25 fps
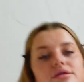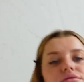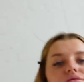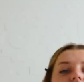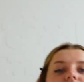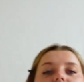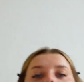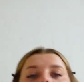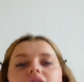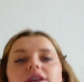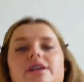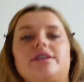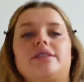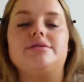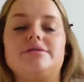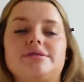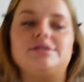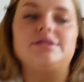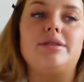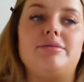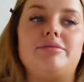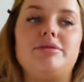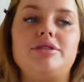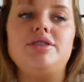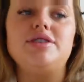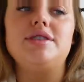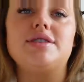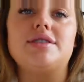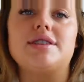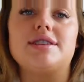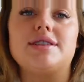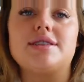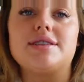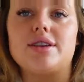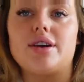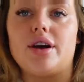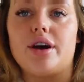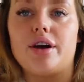Right, let me just
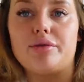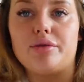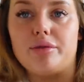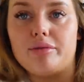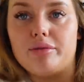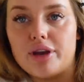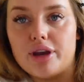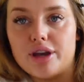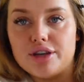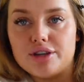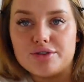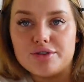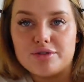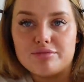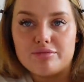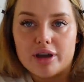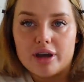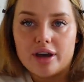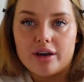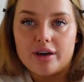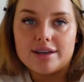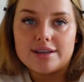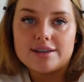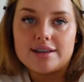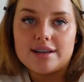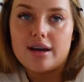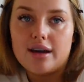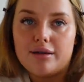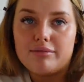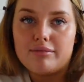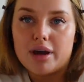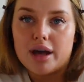decide what I'm gonna do with my eyes and come